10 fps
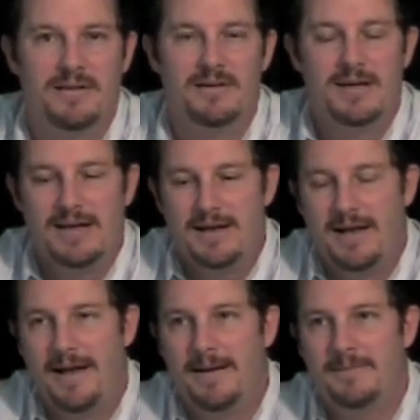And
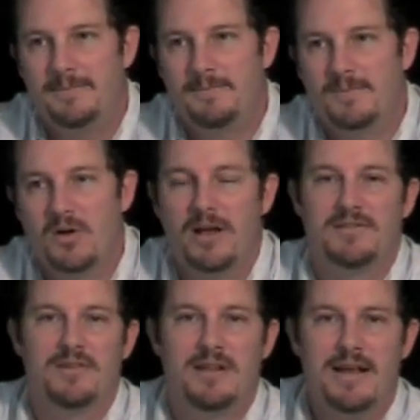okay,
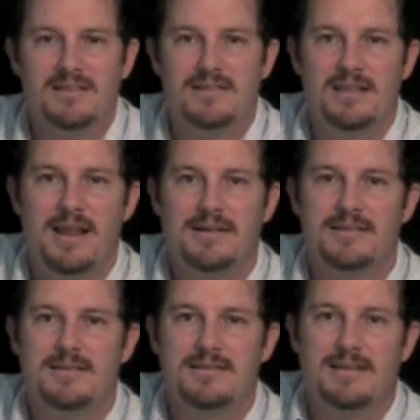so the next
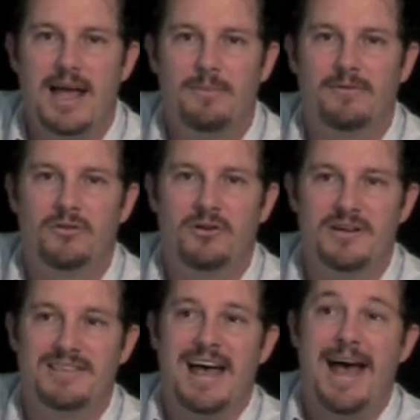type of learner
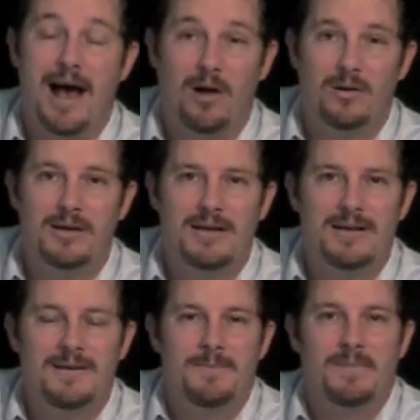is the how,
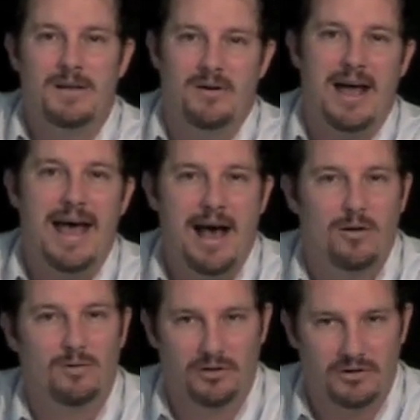a how
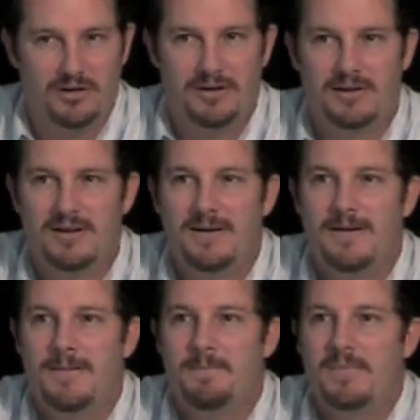learner.
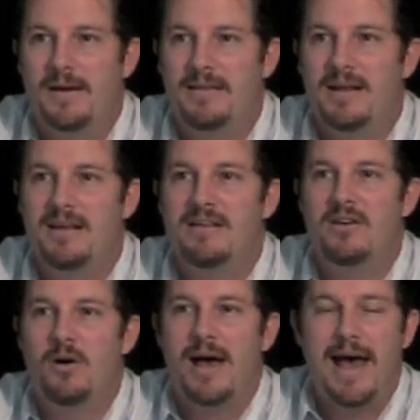And they need to
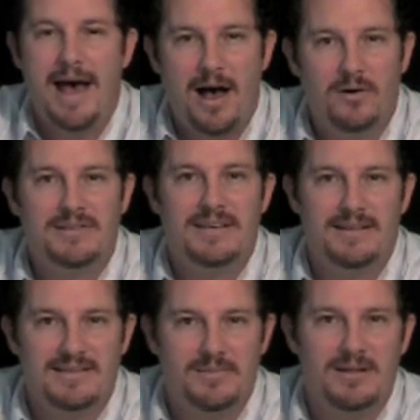know how to
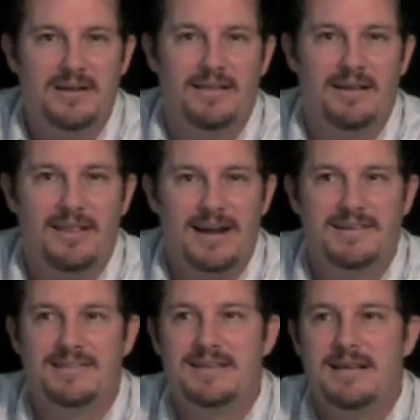get something done. They like
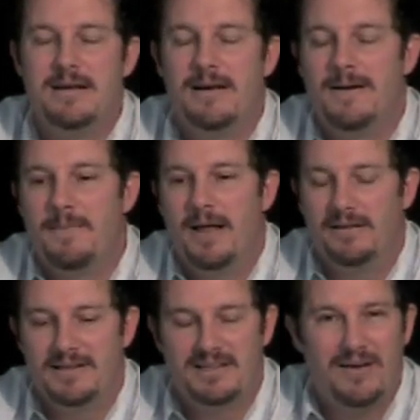to see a
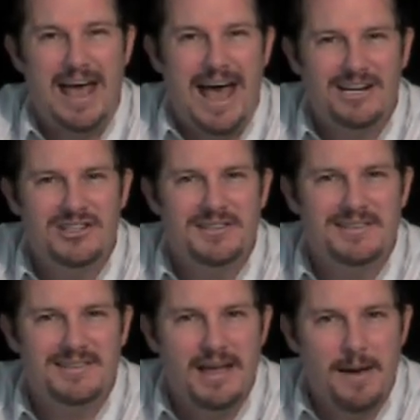list of action
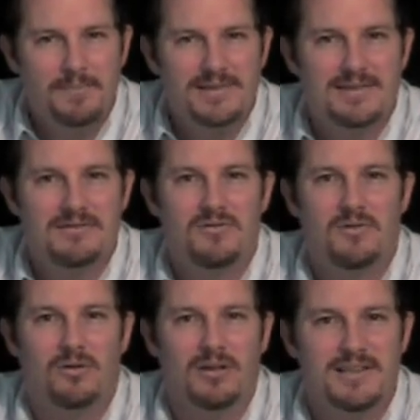steps
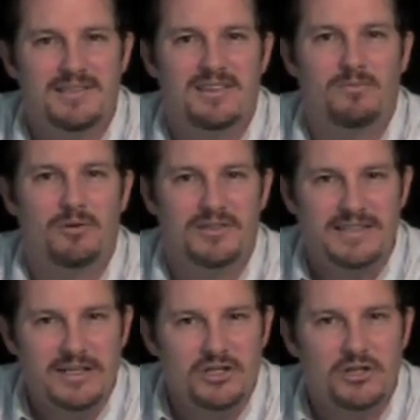or lists of
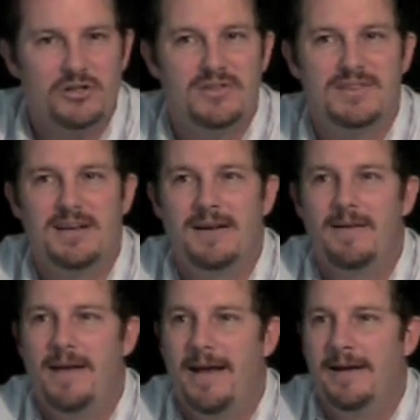procedures.
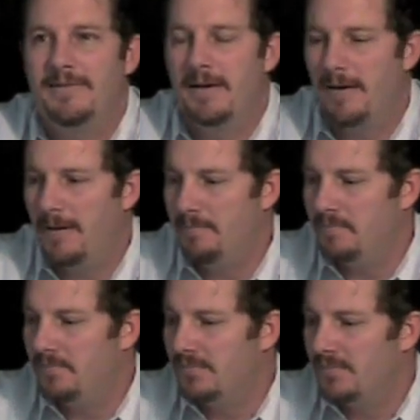And
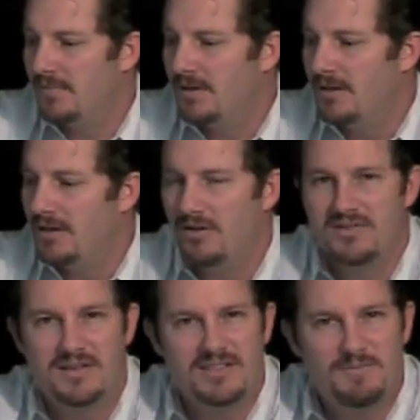so
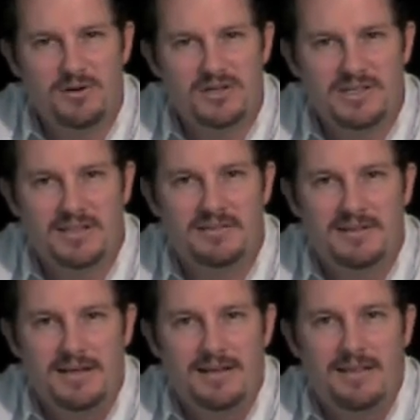this
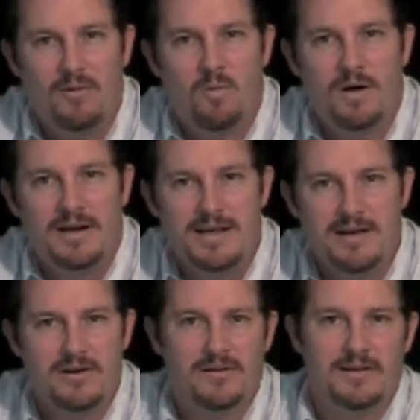person, they want to
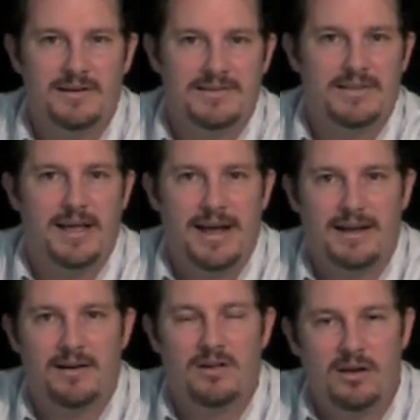hear things
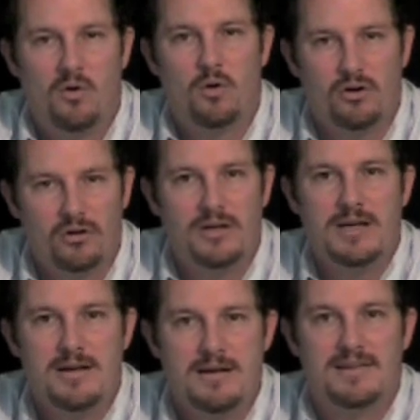like an
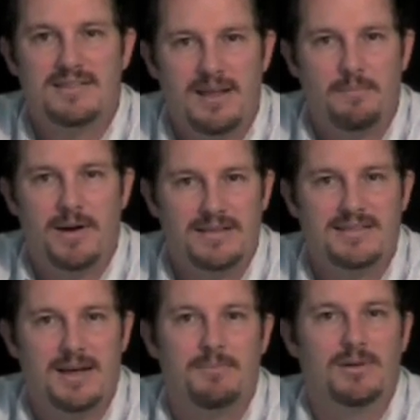orderly
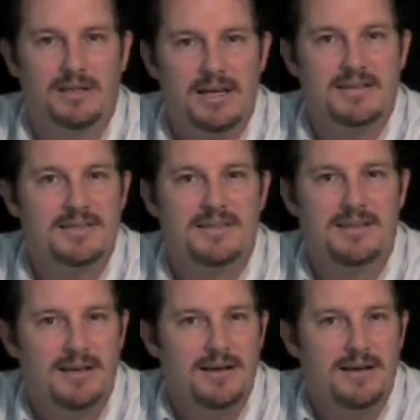step-by-step list.